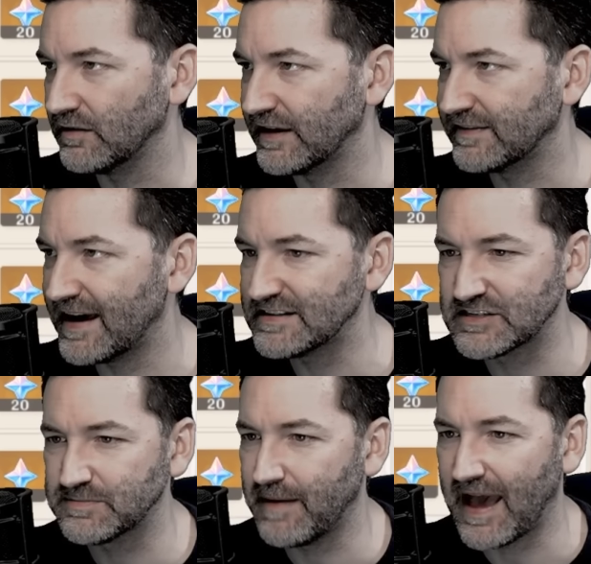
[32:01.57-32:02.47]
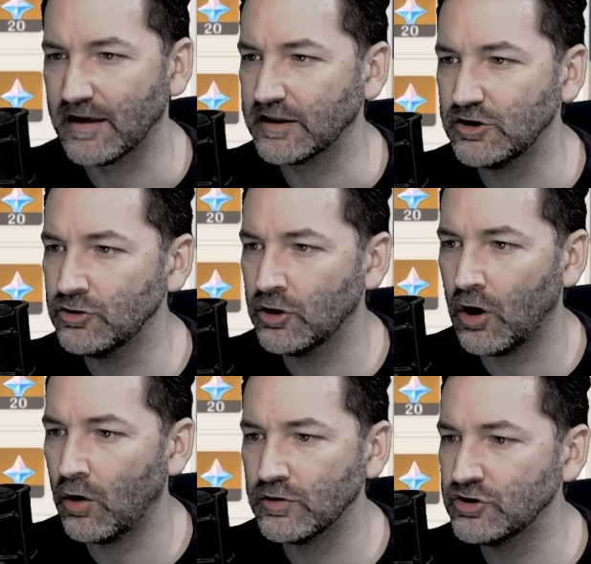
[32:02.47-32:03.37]
Like that's max. Like you can
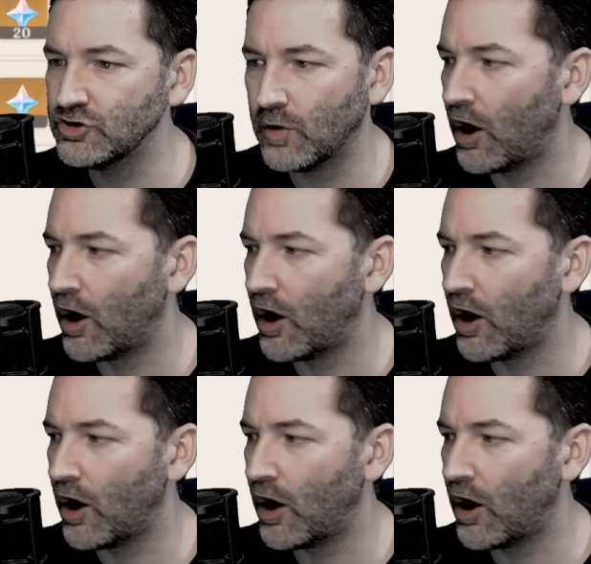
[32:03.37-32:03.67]
go, you can do